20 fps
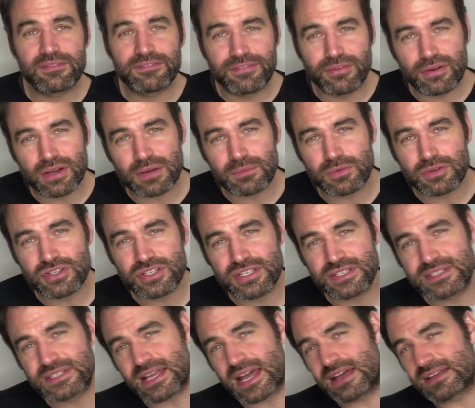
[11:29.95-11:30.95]
Fukamushi
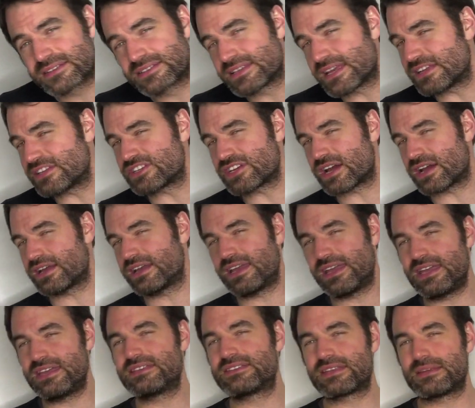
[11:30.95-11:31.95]
style Sencha
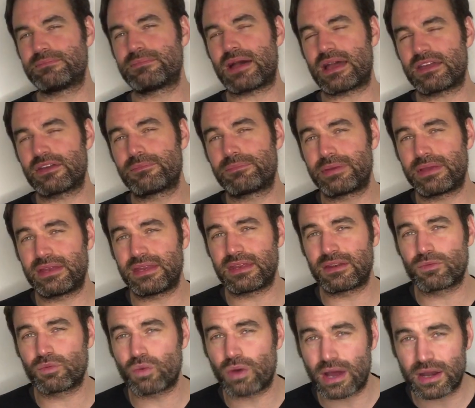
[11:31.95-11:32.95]
is, in my
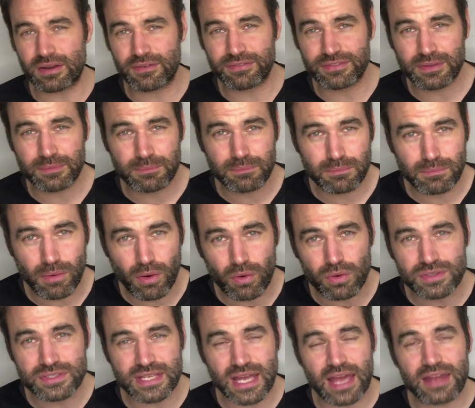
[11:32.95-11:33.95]
opinion, one of the
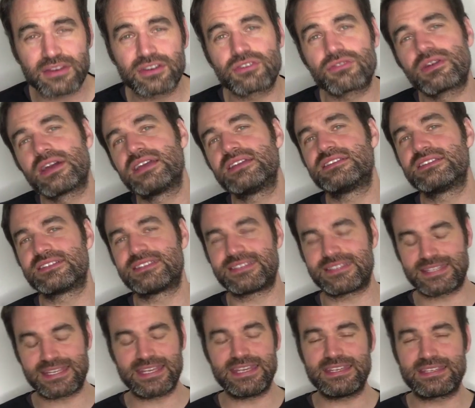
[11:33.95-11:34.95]
most underrated
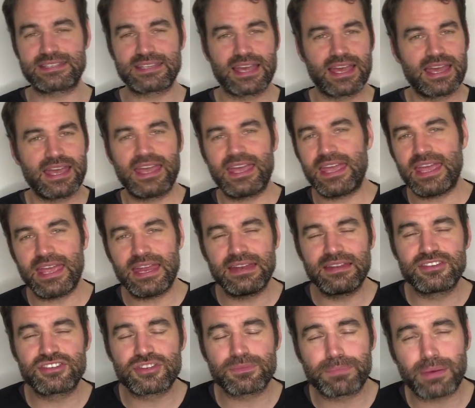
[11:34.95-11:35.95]
teas
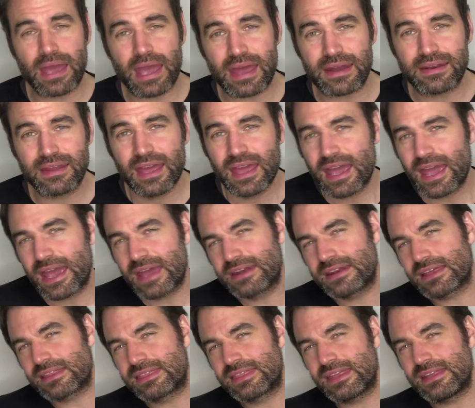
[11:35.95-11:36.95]
in Japan, and
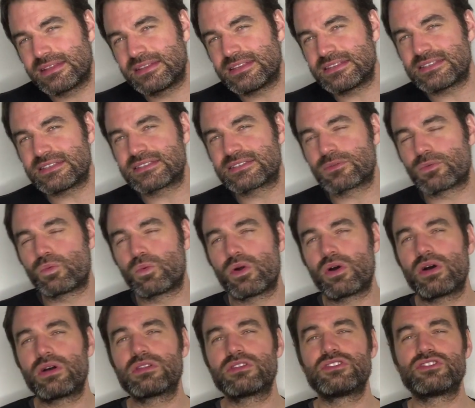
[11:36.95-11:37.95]
I think this is a
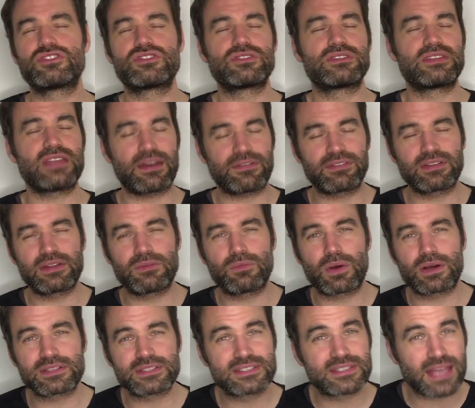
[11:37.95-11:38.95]
world you should definitely
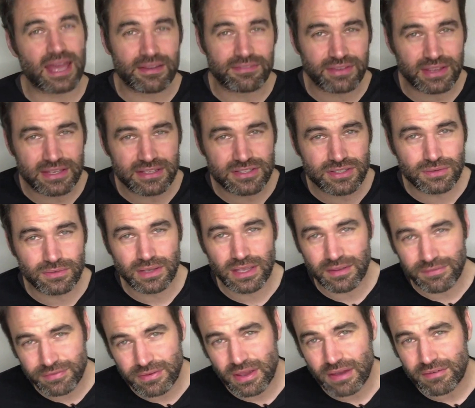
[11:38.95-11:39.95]
once dive into
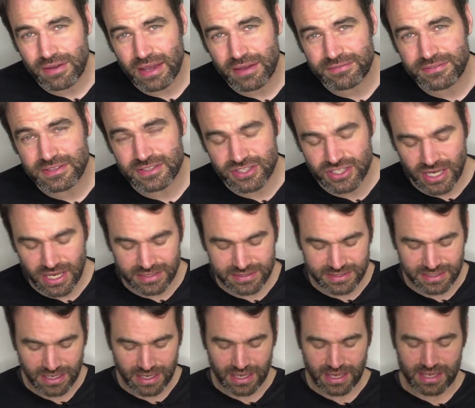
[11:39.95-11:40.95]
if you ever have the
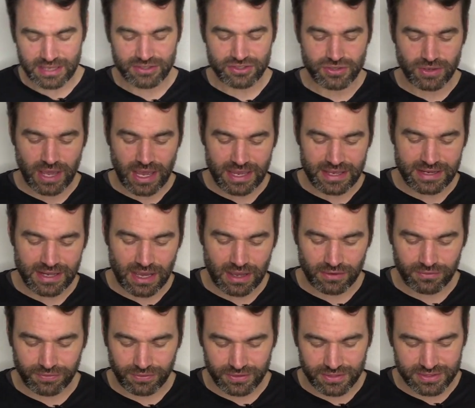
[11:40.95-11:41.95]
chance. Try it
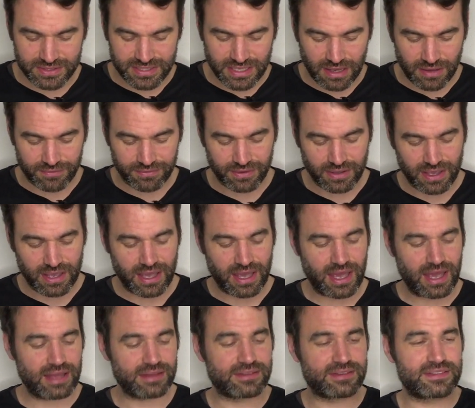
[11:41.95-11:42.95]
out for yourself
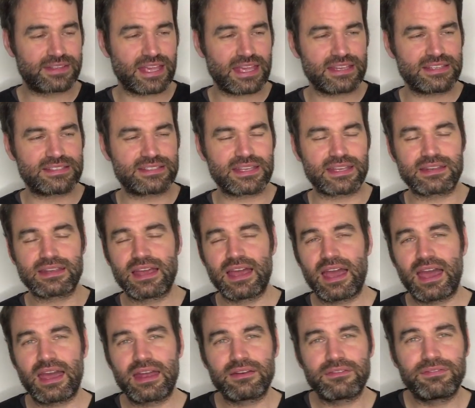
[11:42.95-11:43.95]
and taste it
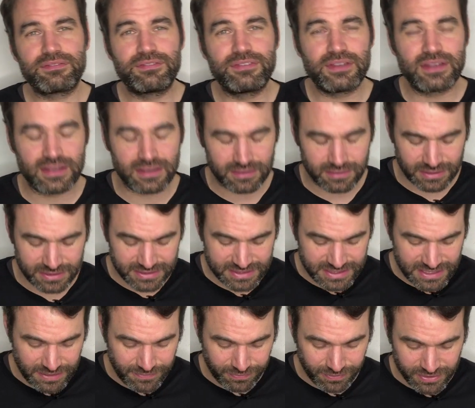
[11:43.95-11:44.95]
and feel and
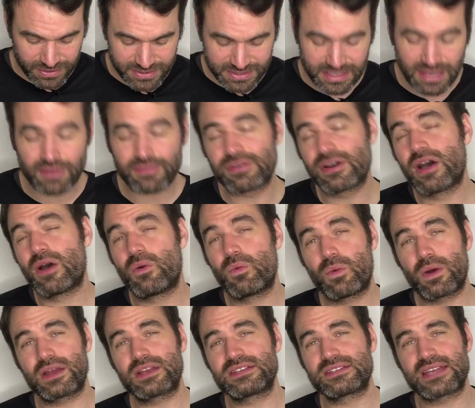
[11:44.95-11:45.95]
see for yourself
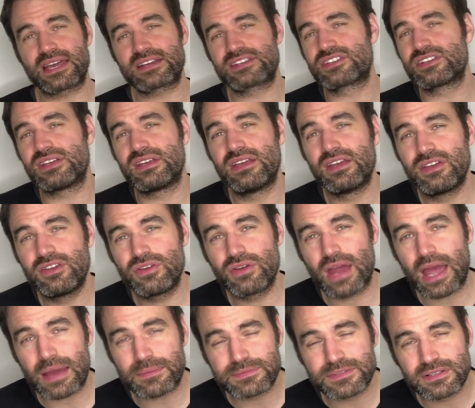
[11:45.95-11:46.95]
what is actually
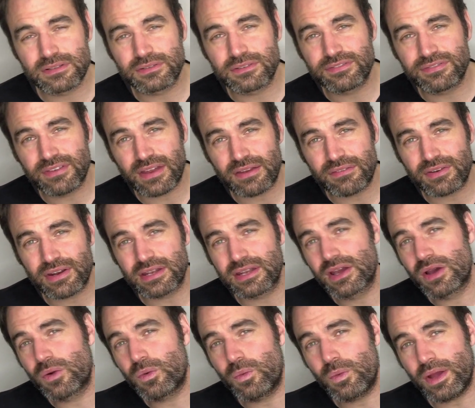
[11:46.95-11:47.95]
your absolute favorite
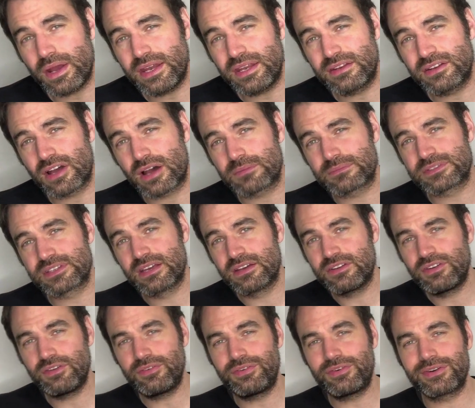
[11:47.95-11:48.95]
when it comes
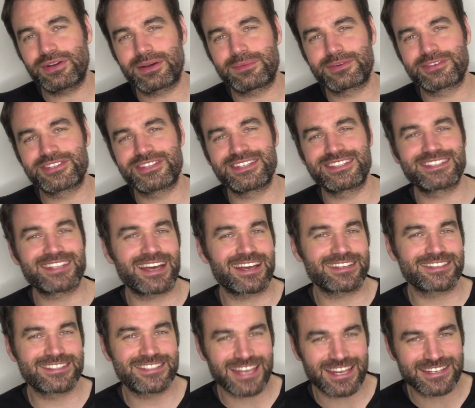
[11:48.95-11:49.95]
to Fukamushi style
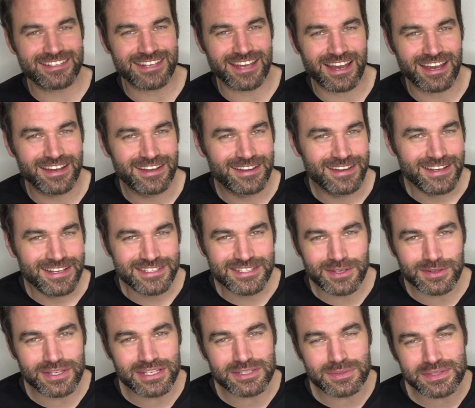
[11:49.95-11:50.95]
Sencha.
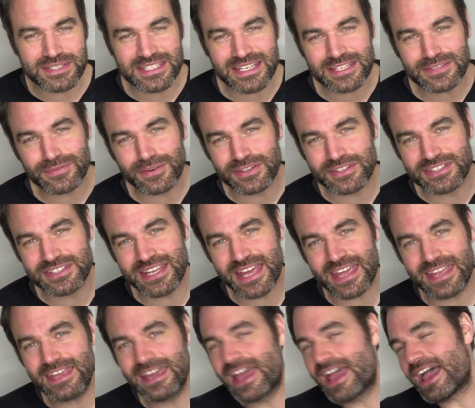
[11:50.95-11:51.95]
So this was this for
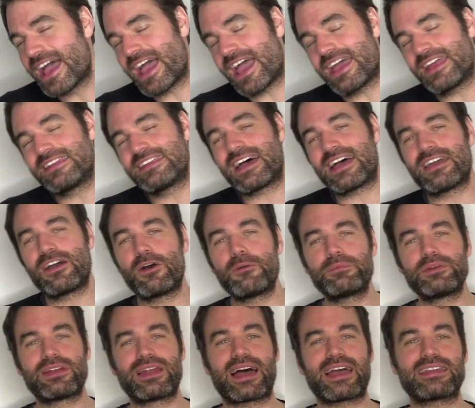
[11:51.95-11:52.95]
today, and I
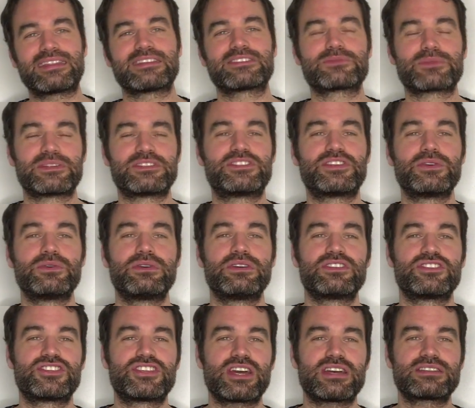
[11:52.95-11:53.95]
hope you like this one too.
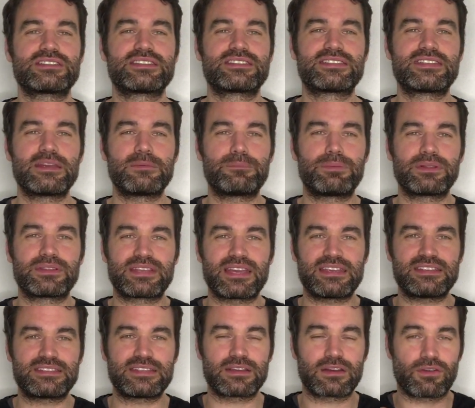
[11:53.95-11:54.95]
Just a simple
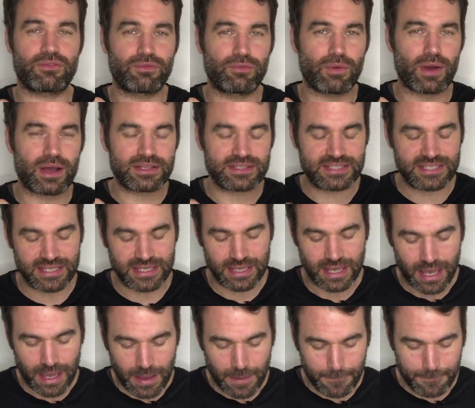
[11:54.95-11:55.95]
tasting of one tea,
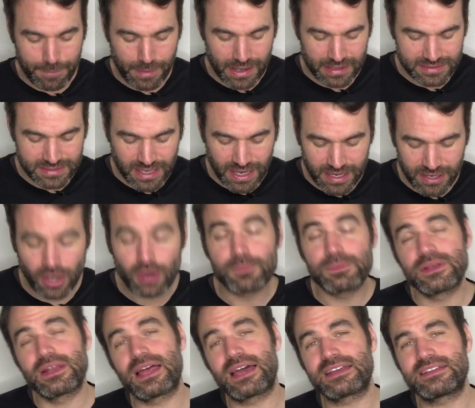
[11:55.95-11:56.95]
but I hope
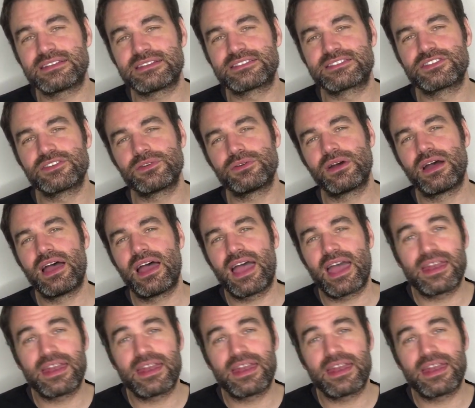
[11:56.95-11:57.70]
you like this too.